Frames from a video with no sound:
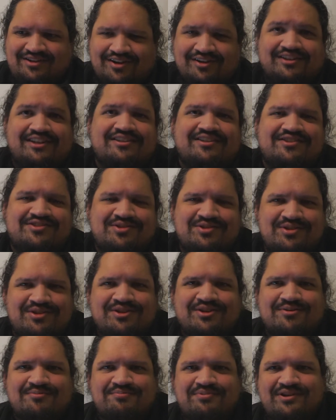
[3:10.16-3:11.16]
connected to
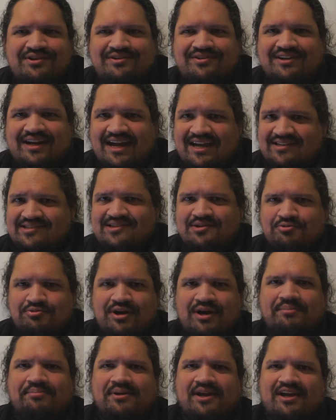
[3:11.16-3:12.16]
your computer as a
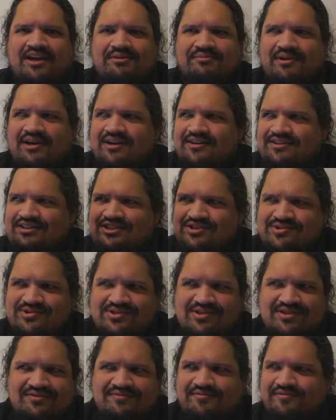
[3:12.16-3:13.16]
webcam and
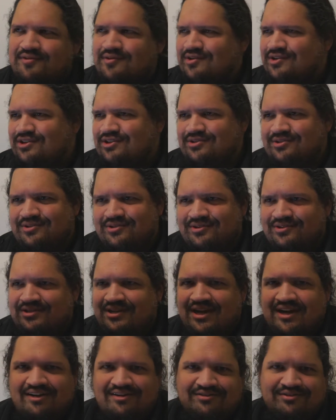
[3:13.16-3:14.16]
use it for
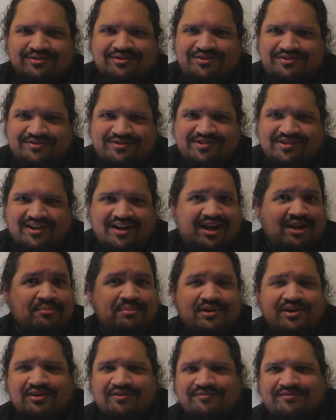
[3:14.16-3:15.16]
your, I don't know, your
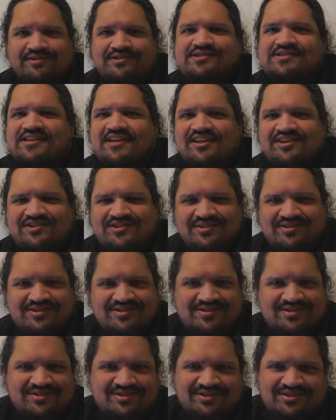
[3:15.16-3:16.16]
Skype
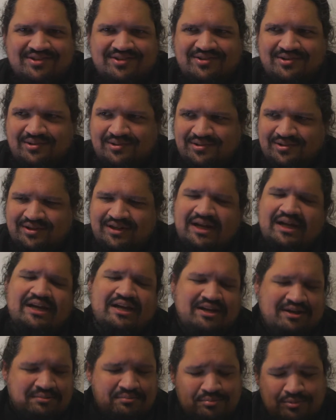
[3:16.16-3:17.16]
conversations, or
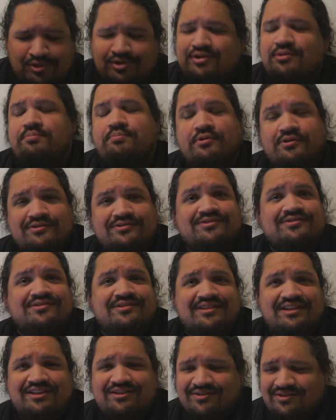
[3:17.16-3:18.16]
more
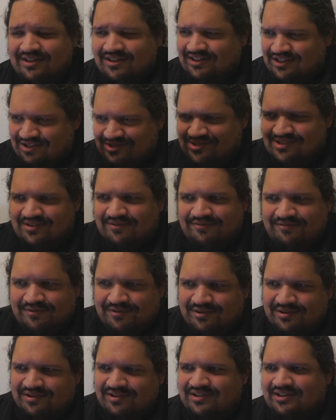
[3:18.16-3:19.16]
importantly, you can use it
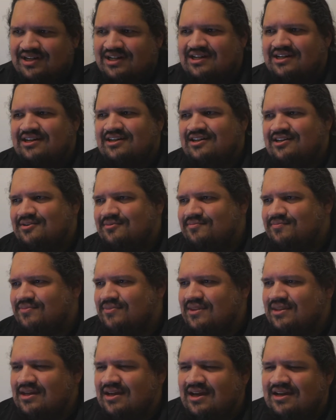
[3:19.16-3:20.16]
for
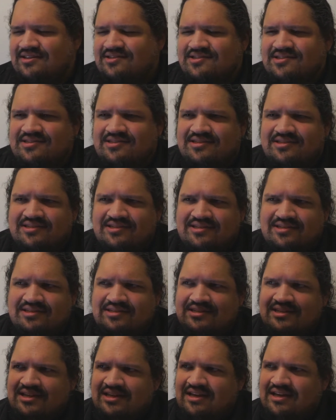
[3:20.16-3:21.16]

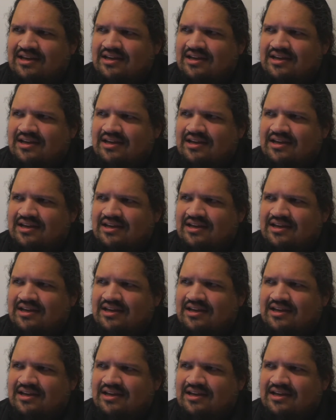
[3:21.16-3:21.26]
OBS.